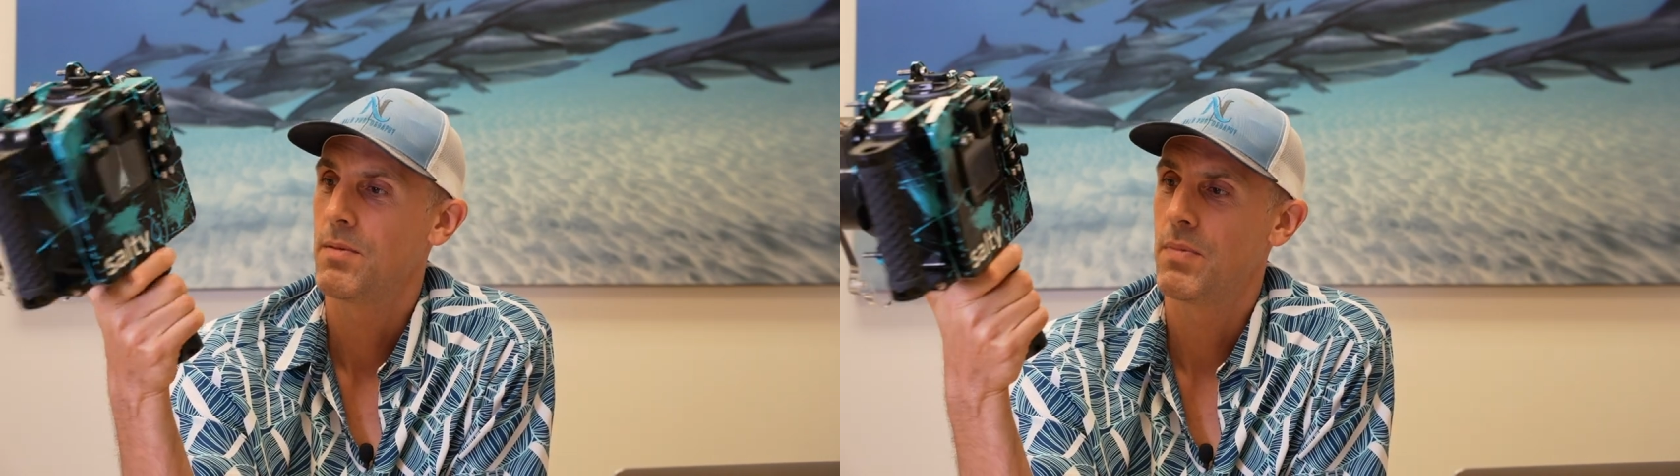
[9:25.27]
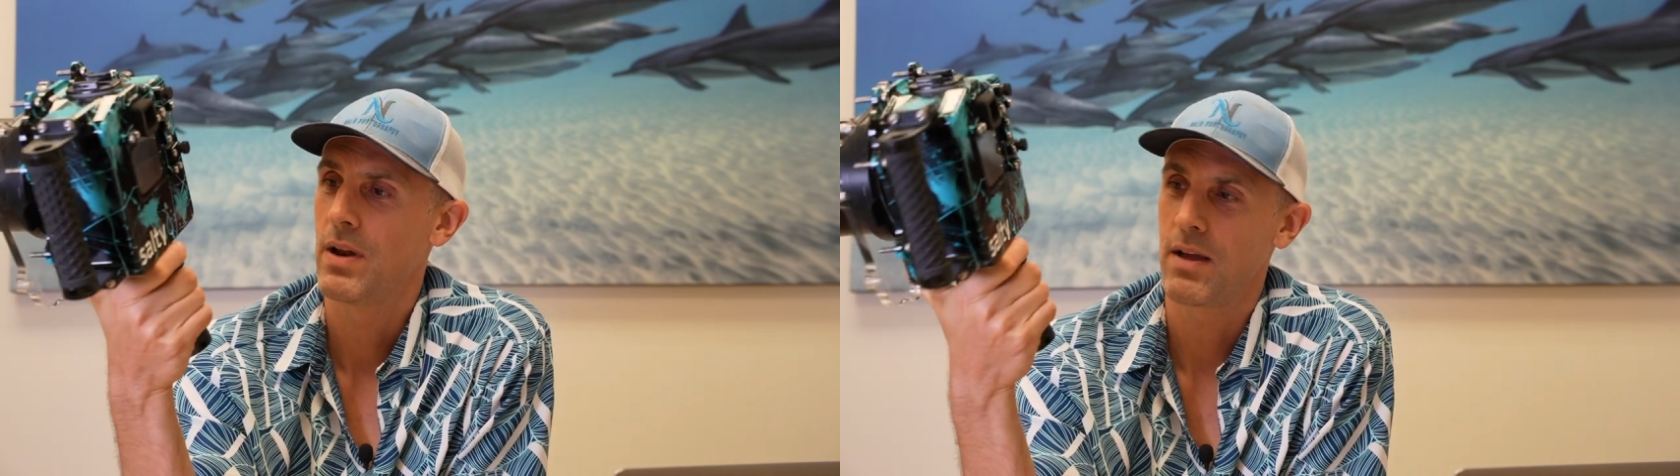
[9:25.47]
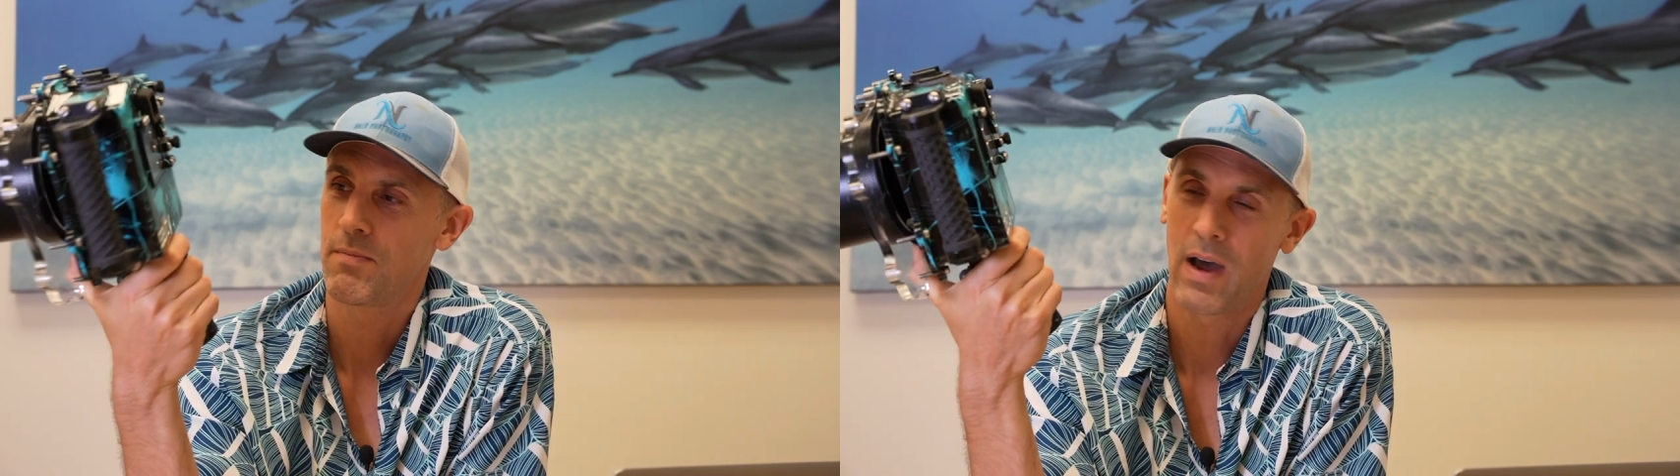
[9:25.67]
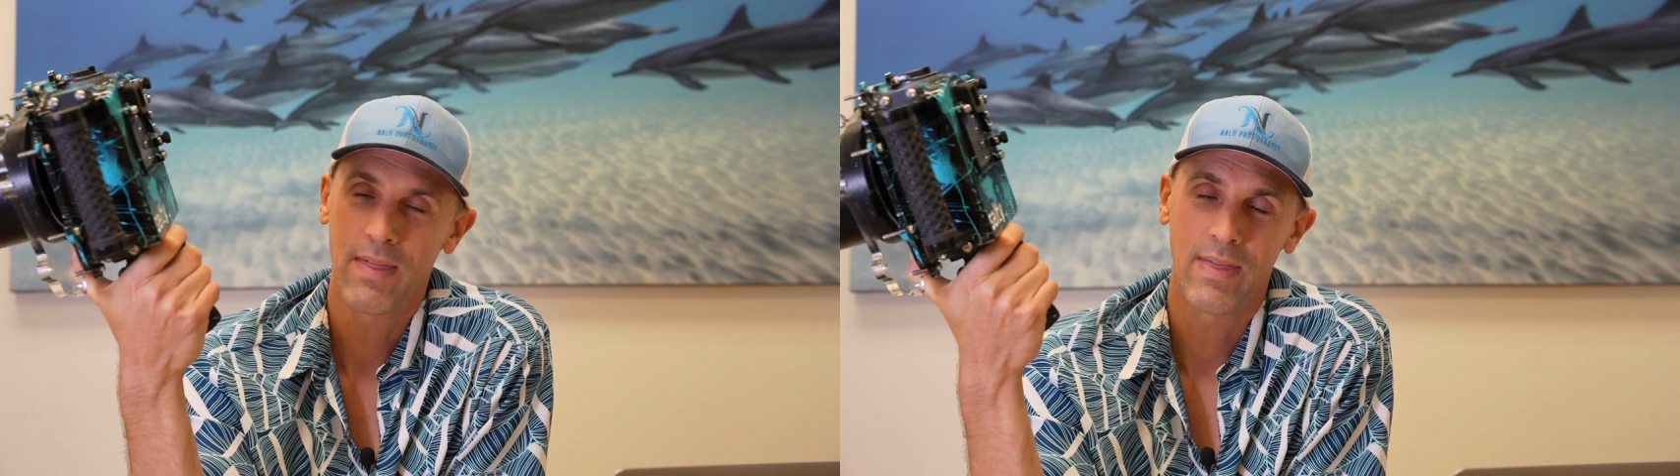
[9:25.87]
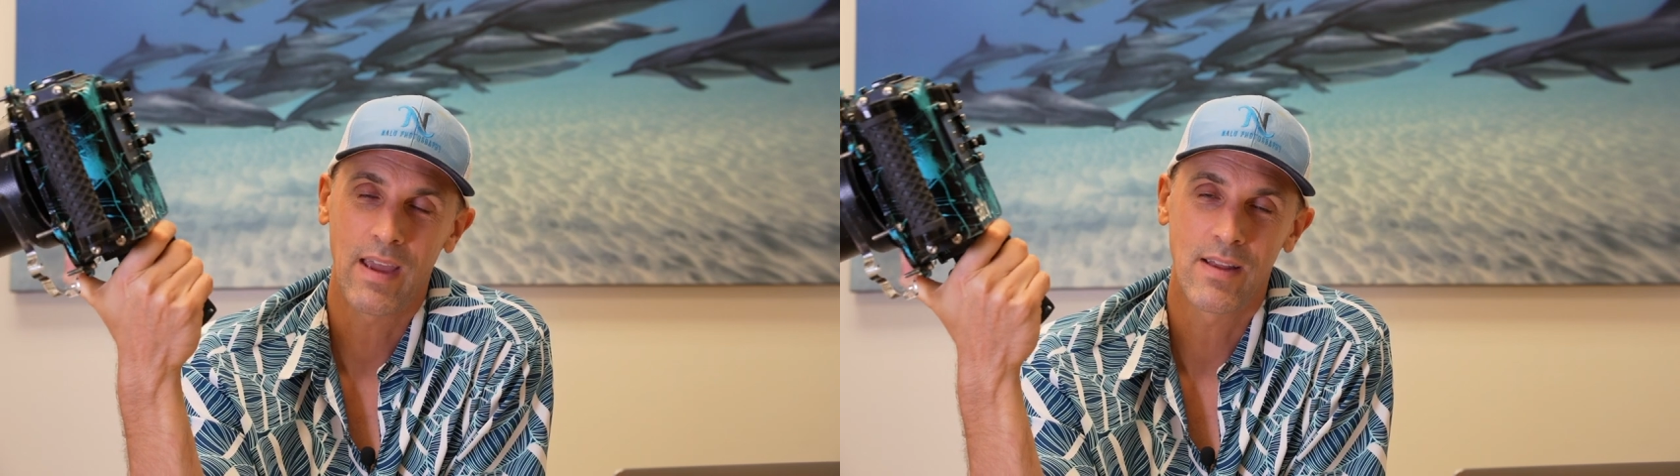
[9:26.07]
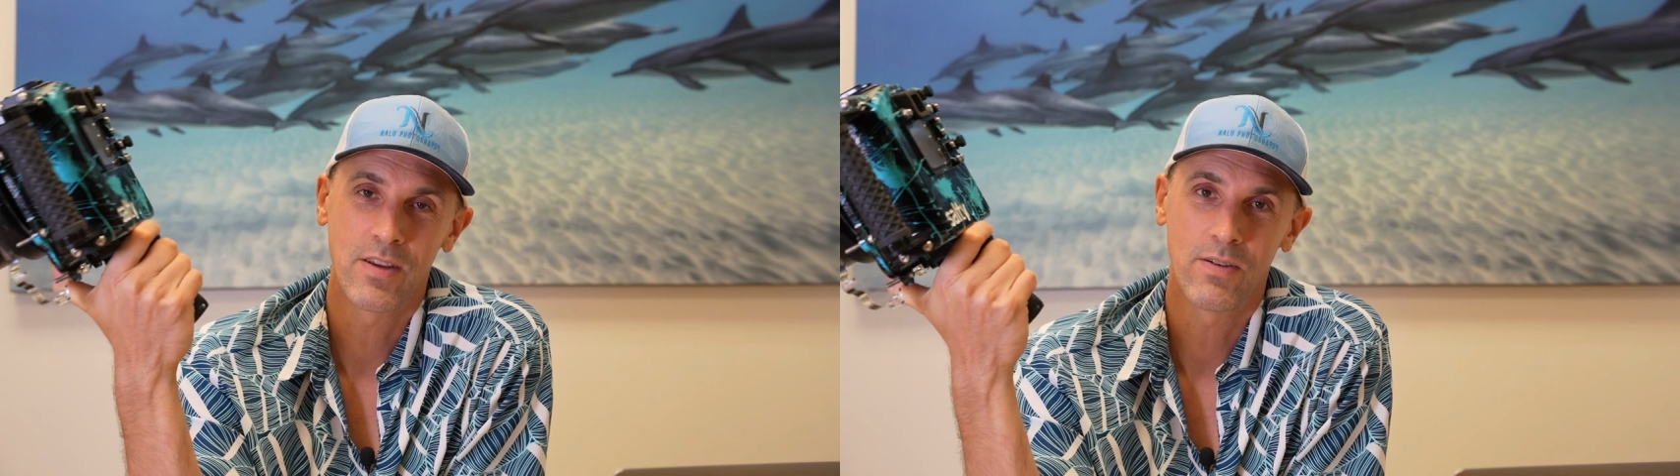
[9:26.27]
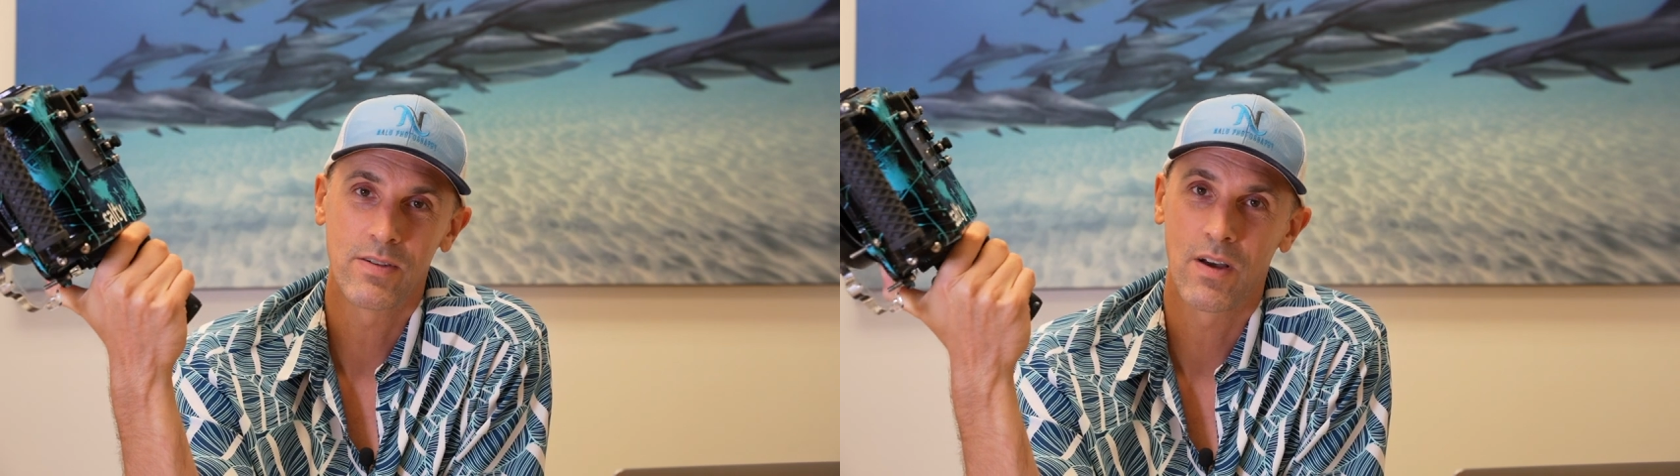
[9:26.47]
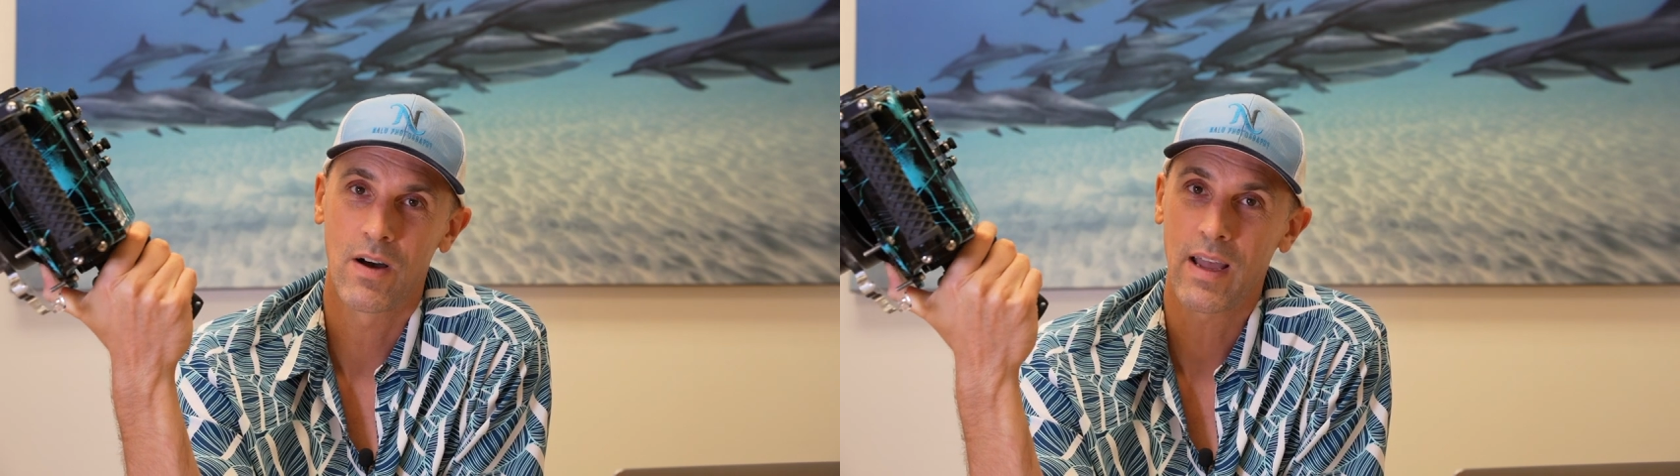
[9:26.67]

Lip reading: But my thinking too is though,